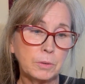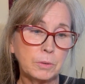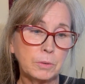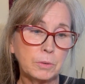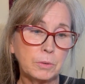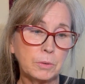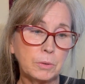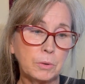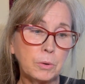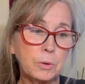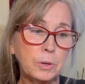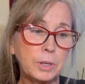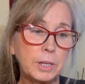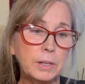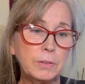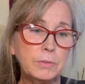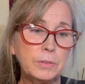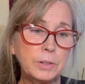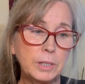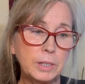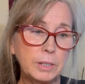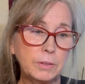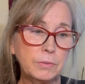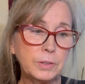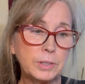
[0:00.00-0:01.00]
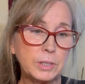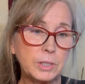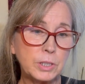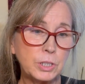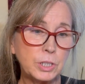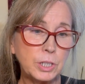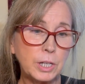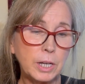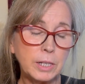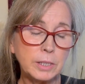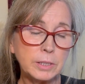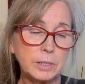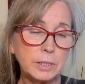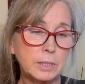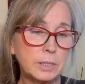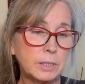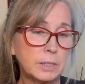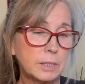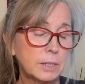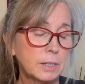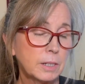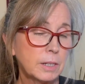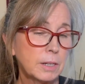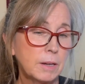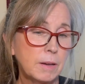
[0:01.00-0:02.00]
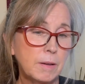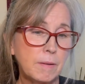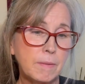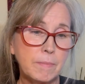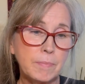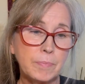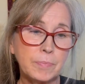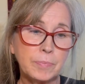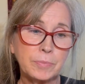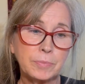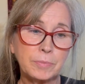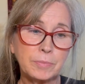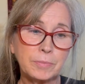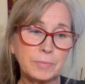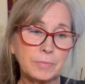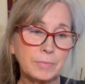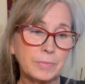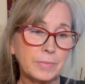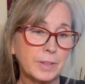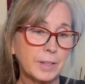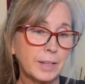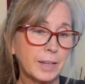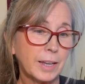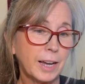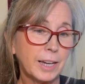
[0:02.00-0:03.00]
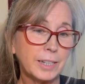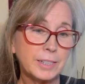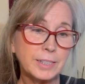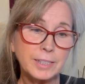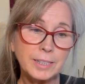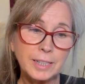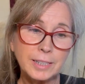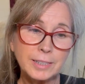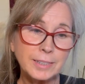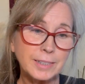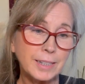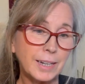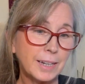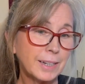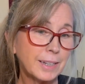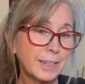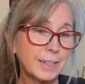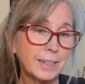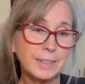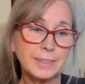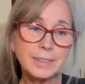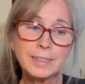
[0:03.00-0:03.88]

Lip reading: Or even if it's just, I just got to get